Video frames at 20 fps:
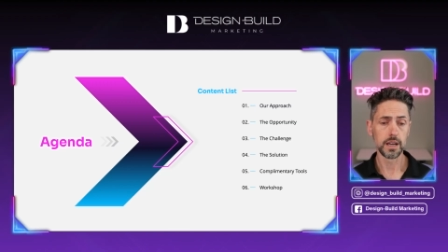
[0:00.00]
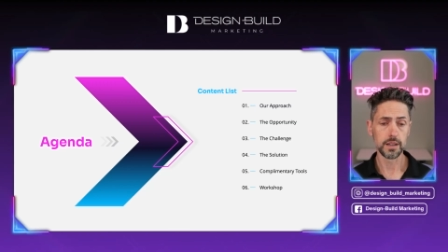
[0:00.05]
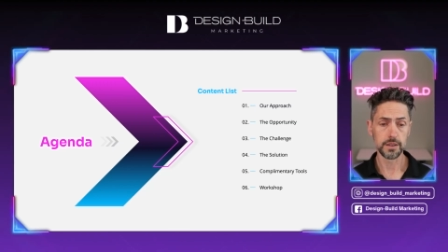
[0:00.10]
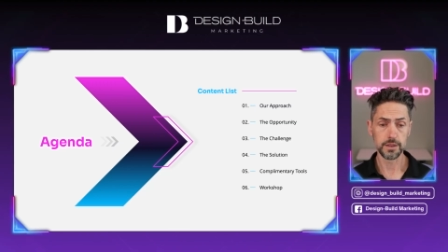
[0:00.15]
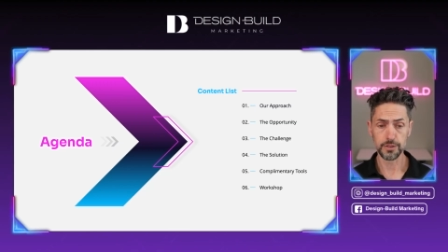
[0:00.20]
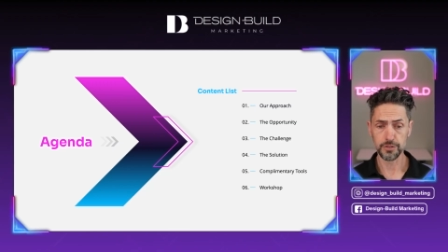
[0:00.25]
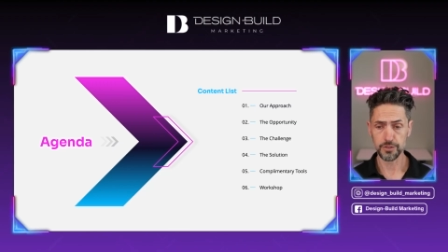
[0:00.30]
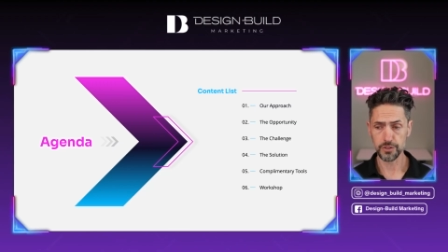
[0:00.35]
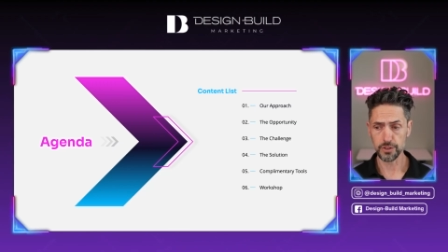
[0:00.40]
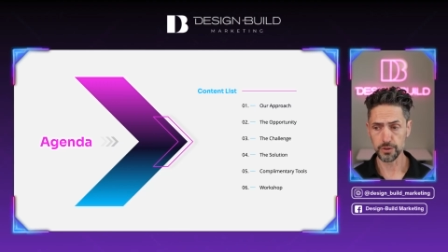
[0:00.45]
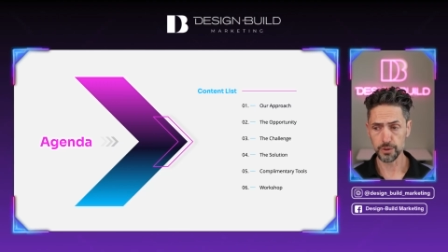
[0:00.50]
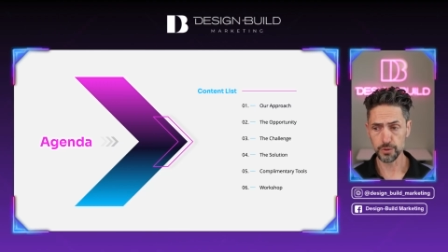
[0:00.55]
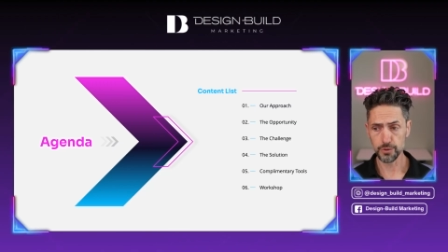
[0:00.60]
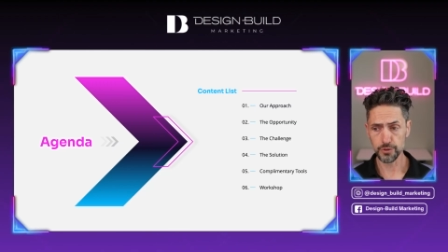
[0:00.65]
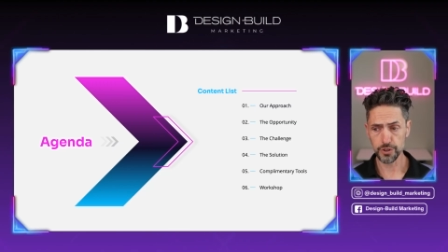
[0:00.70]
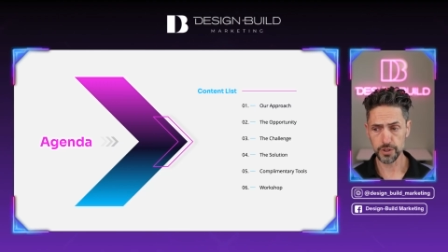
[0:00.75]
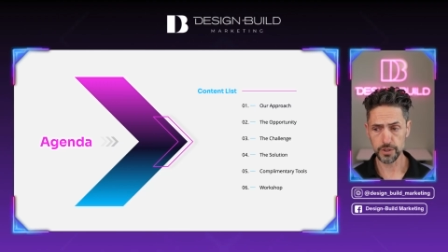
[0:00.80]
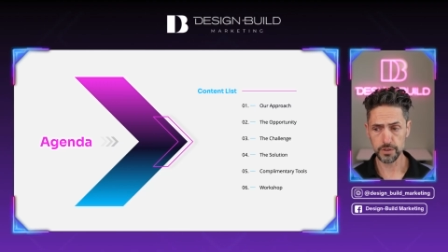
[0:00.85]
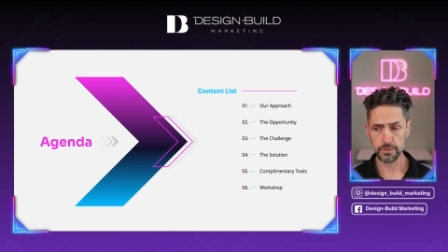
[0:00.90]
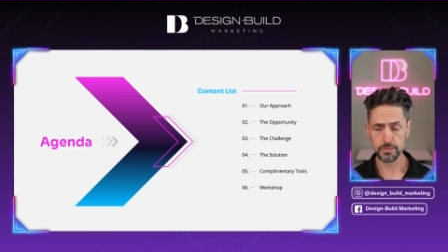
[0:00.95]
the
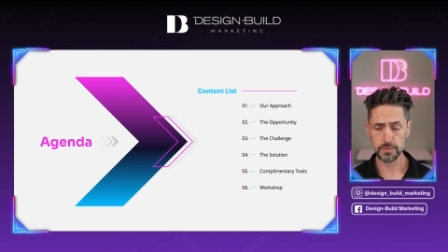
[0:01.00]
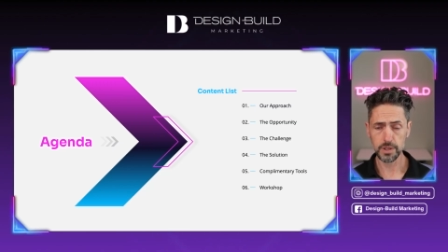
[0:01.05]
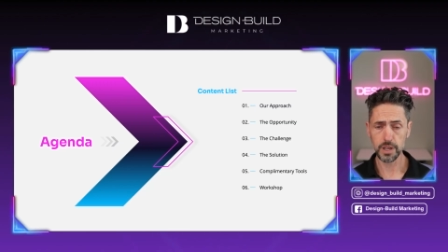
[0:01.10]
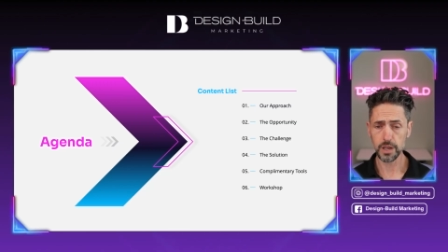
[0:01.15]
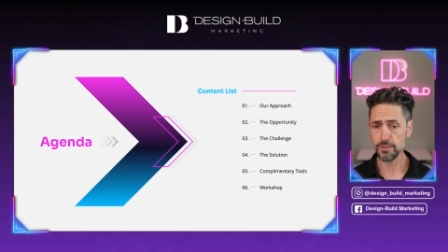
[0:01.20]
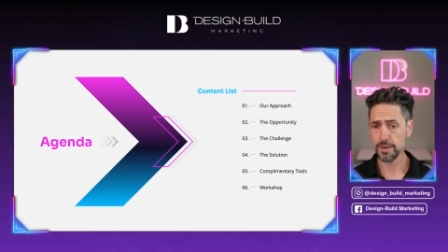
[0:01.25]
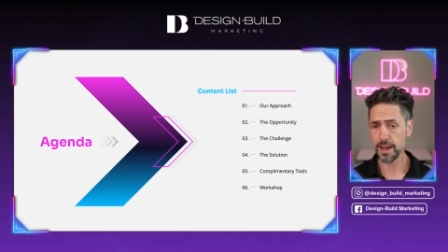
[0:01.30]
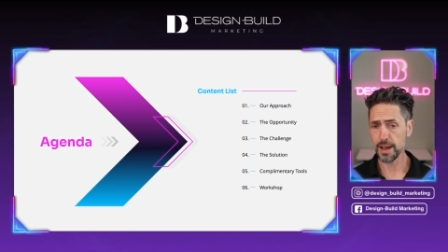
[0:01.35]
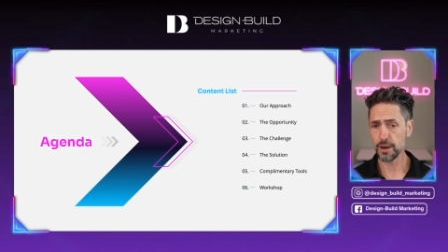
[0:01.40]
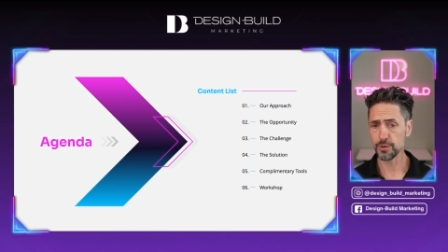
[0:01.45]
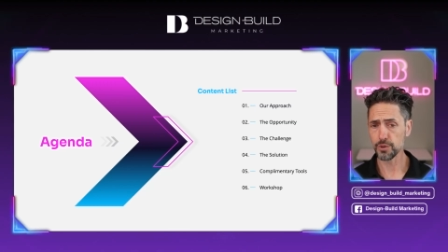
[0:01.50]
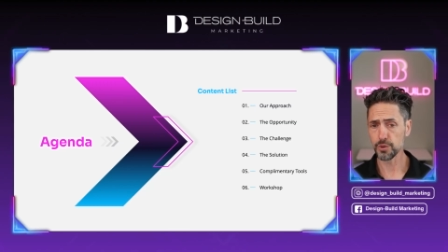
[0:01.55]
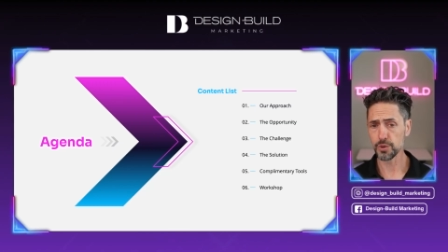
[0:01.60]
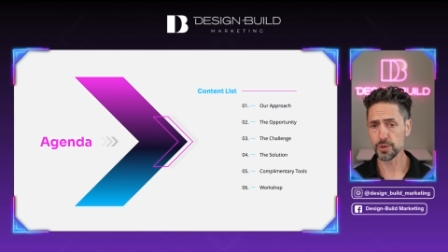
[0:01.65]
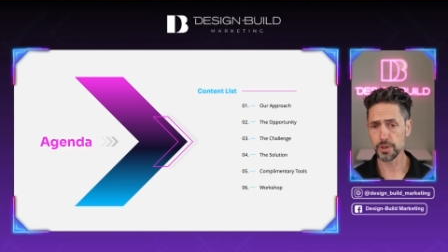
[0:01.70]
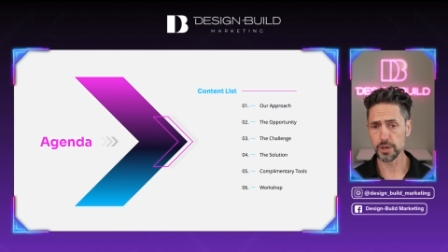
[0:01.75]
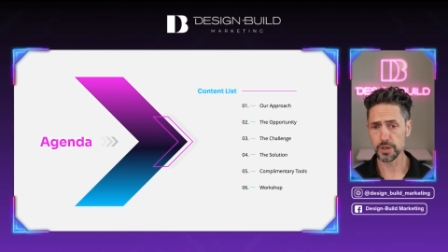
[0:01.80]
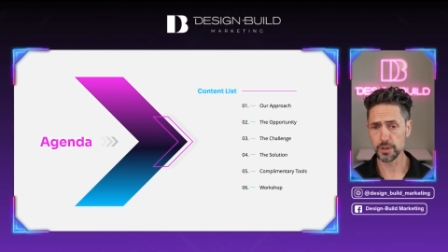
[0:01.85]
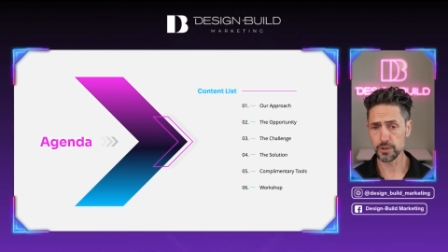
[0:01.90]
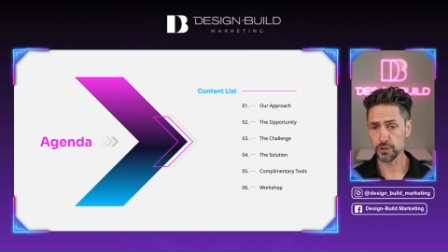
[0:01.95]
solution, kind of how you
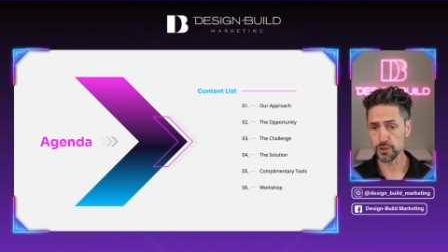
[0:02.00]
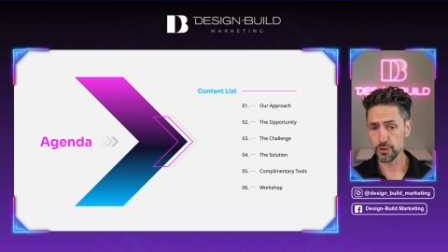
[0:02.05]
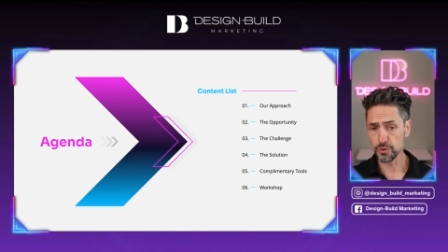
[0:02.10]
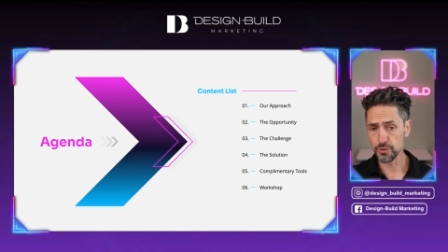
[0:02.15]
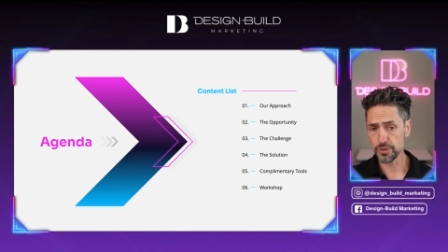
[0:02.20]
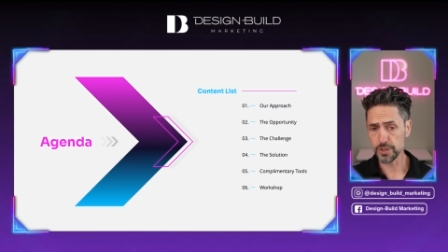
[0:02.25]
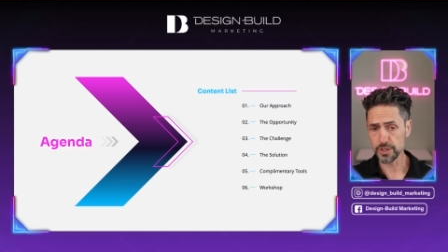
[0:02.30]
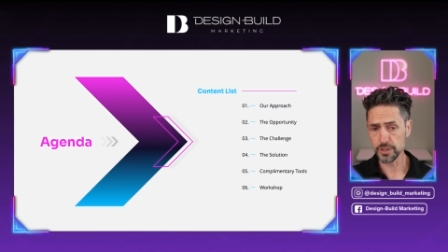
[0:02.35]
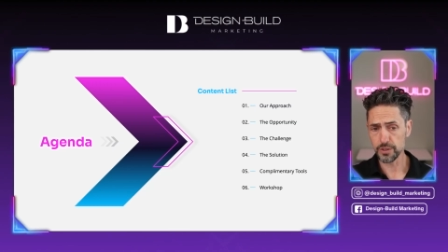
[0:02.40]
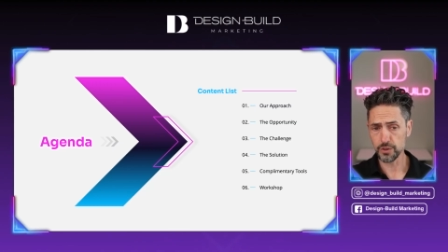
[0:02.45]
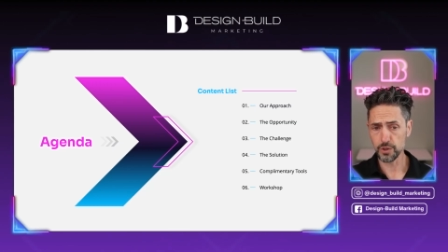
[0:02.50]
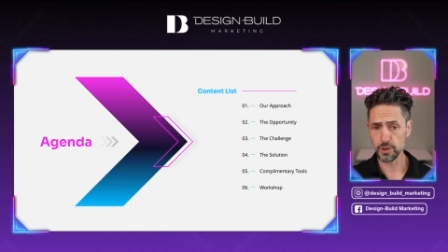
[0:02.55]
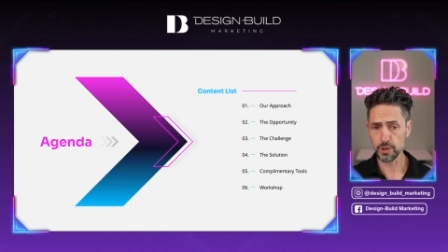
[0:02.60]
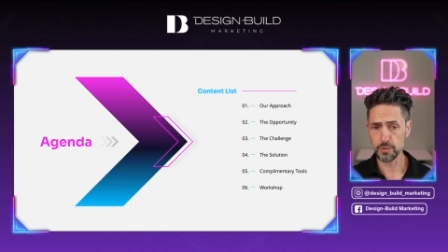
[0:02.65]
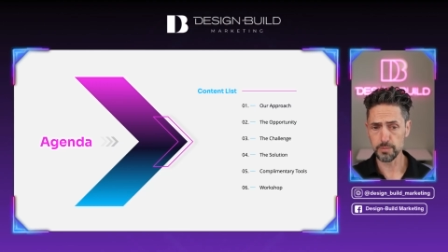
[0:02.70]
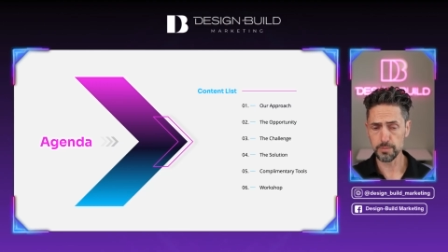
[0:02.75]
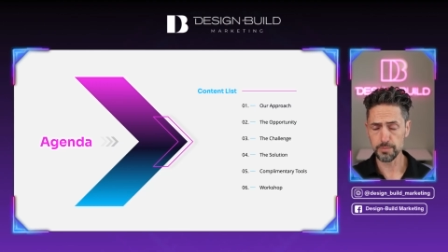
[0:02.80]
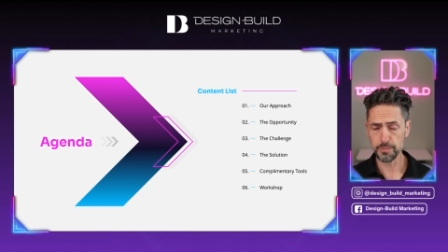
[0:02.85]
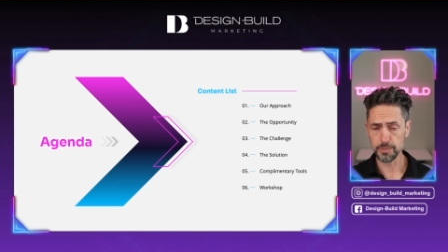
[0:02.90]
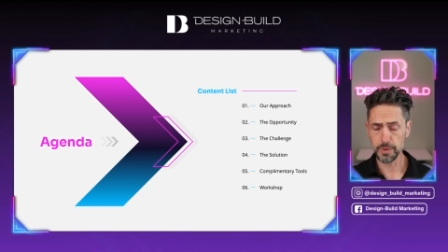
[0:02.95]
can use it to
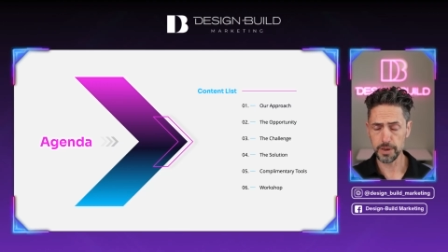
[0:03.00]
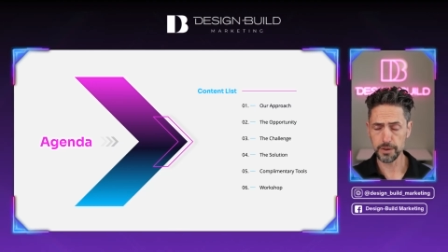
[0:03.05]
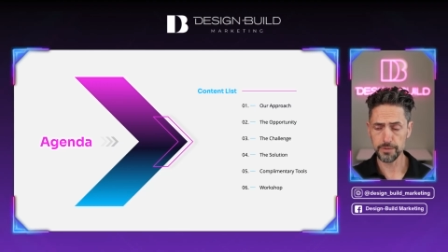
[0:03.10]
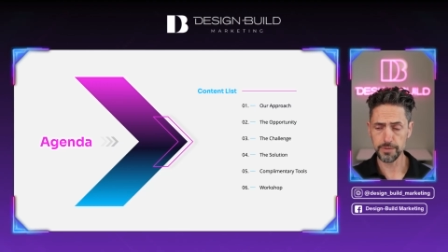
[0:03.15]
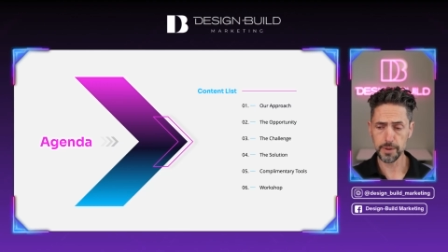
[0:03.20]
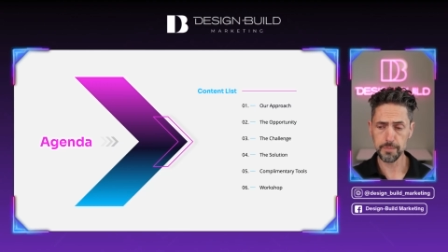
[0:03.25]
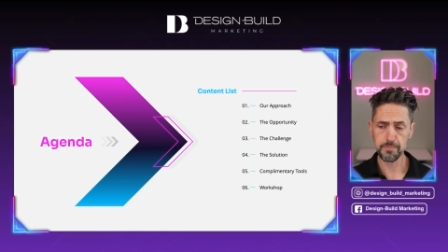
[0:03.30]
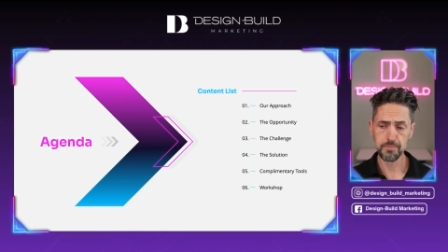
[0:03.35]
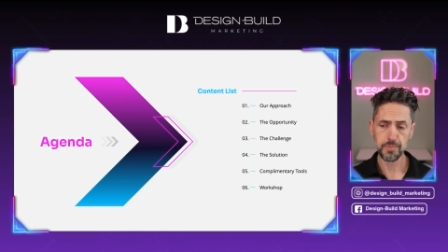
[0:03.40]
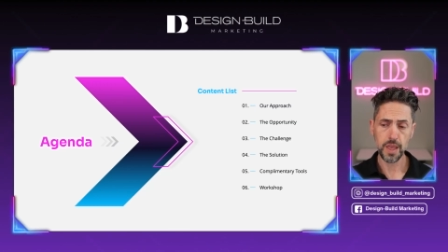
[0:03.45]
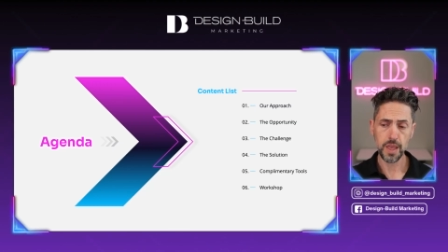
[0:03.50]
your benefit,